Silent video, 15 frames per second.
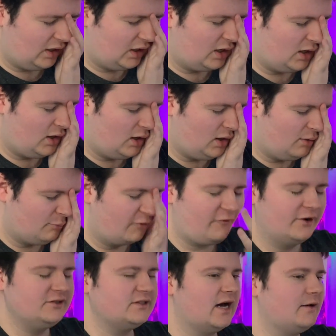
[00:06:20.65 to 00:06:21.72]
my
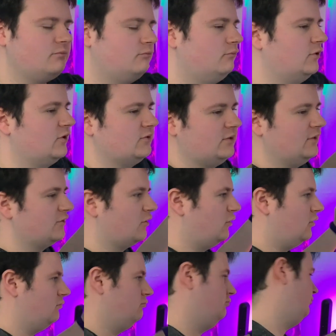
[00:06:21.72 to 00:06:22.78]
friend Dan because he's
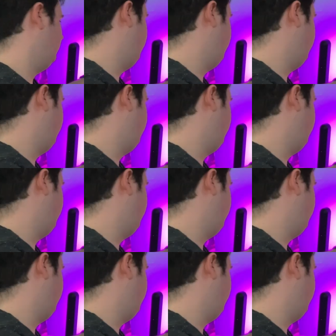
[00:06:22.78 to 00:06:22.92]
got a